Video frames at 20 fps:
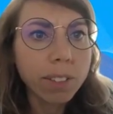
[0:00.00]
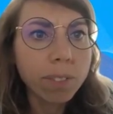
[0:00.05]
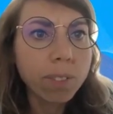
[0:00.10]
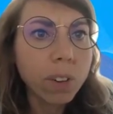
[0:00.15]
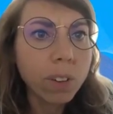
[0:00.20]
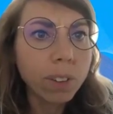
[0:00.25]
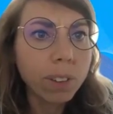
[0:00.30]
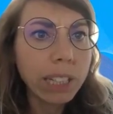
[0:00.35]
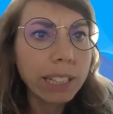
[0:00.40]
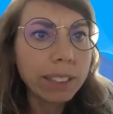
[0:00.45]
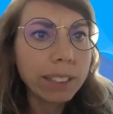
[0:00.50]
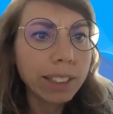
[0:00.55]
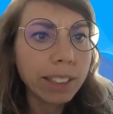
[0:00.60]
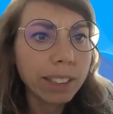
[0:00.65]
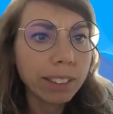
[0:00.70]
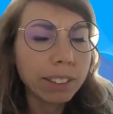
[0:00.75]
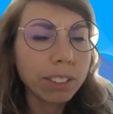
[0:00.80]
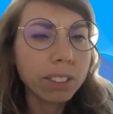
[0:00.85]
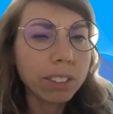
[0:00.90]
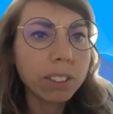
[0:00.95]
more or less
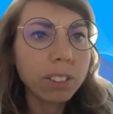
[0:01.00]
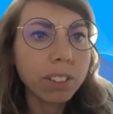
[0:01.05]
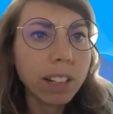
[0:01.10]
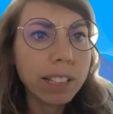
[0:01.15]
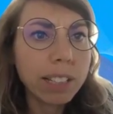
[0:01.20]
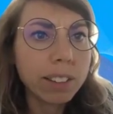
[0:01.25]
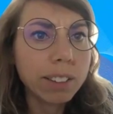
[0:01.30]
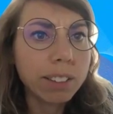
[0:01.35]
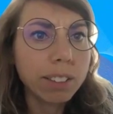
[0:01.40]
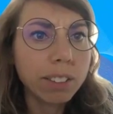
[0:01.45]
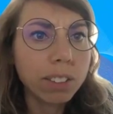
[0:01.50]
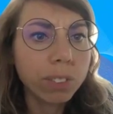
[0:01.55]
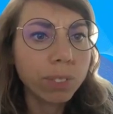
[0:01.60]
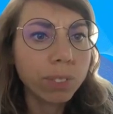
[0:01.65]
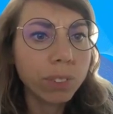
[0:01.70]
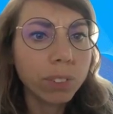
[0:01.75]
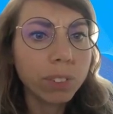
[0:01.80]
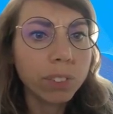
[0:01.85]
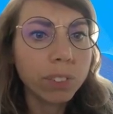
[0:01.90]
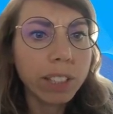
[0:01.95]
categorize this
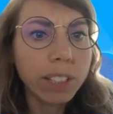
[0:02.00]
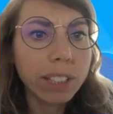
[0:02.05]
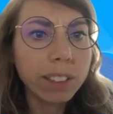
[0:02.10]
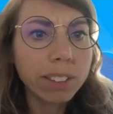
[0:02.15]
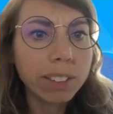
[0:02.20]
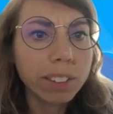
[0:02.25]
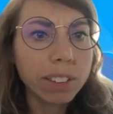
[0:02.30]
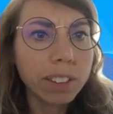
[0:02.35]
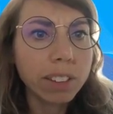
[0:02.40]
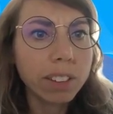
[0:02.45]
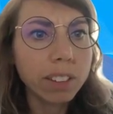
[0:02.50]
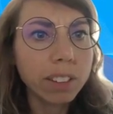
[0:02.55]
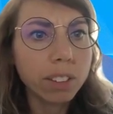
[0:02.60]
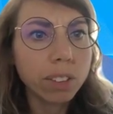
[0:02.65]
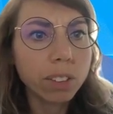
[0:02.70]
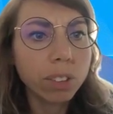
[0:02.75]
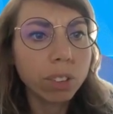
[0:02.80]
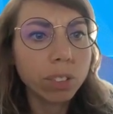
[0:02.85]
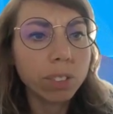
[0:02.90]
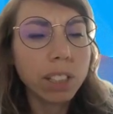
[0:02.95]
progress in
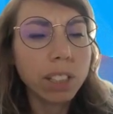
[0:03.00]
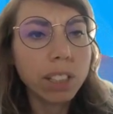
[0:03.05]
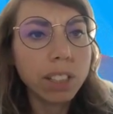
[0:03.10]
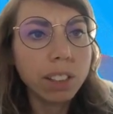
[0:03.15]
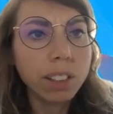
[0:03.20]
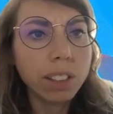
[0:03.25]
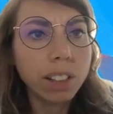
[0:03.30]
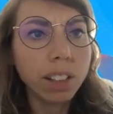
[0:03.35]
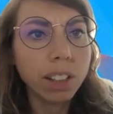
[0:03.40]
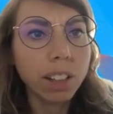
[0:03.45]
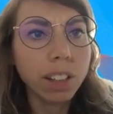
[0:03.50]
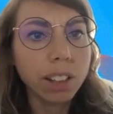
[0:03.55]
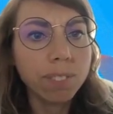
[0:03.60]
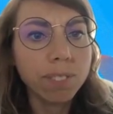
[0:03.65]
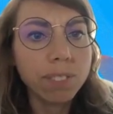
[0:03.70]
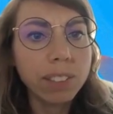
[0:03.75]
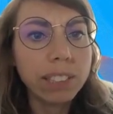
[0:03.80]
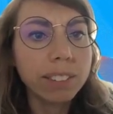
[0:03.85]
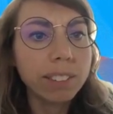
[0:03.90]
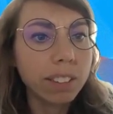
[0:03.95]
three
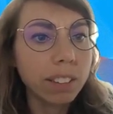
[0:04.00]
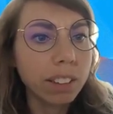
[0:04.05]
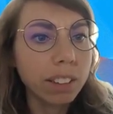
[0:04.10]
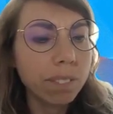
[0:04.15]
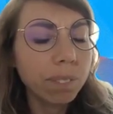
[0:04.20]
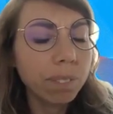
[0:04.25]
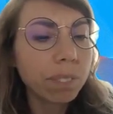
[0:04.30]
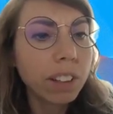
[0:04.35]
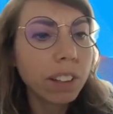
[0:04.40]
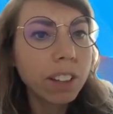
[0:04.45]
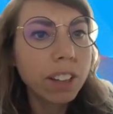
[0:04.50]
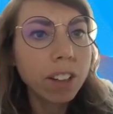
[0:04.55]
big themes.